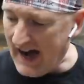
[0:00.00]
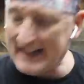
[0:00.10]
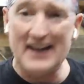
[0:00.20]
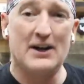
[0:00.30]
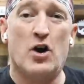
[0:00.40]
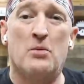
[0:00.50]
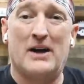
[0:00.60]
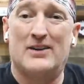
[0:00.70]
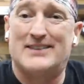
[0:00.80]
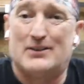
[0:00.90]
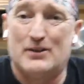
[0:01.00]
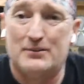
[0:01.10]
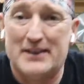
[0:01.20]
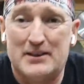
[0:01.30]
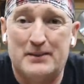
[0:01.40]
I got it home and I was like, what
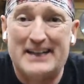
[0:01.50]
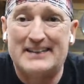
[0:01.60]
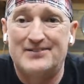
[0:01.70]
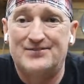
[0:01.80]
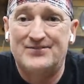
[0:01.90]
am I going to make?